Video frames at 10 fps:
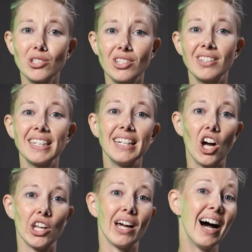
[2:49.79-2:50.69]
Personally,
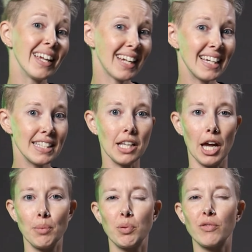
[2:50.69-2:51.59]
on hot nights,
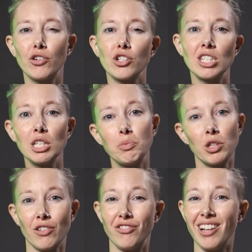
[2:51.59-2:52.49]
I prefer to sleep
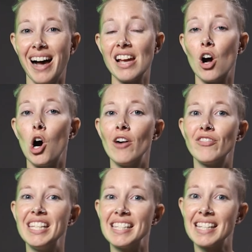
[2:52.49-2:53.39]
with the fly
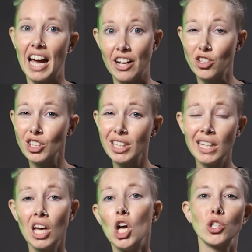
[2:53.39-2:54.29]
off entirely,